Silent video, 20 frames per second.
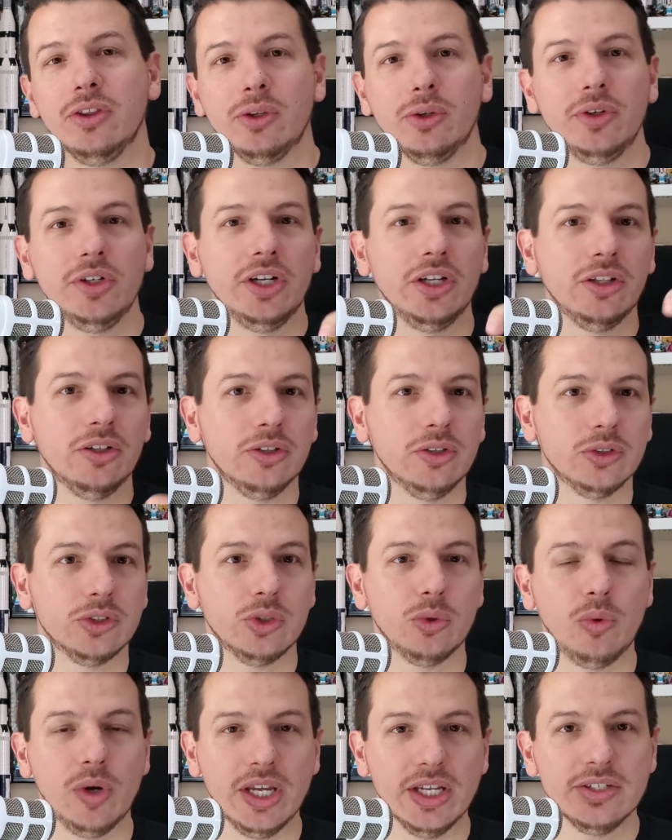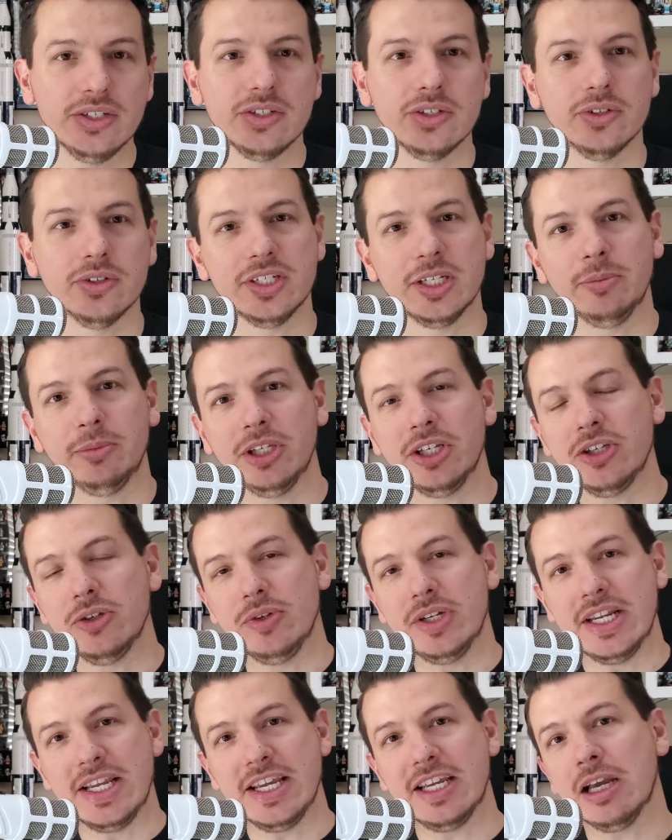throw another little twist or something
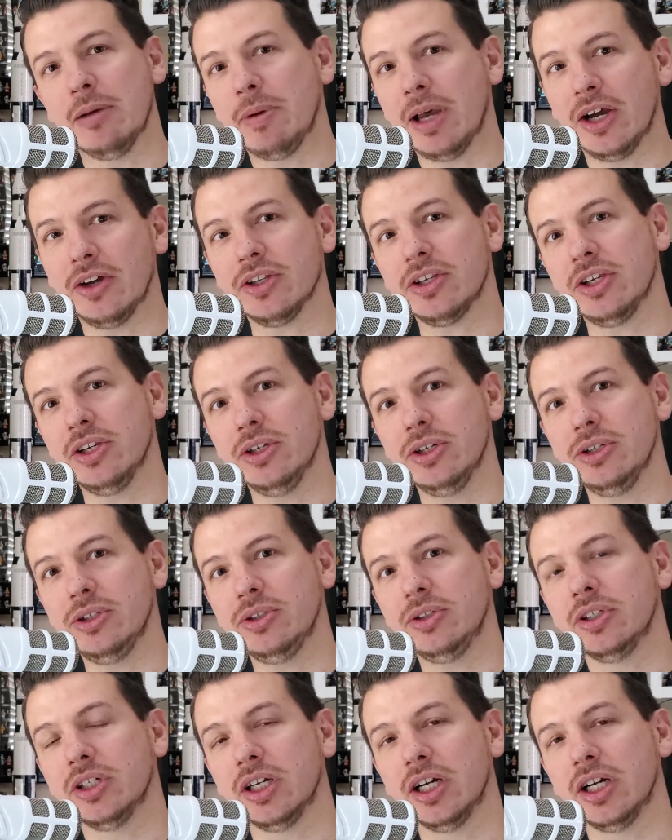unique about you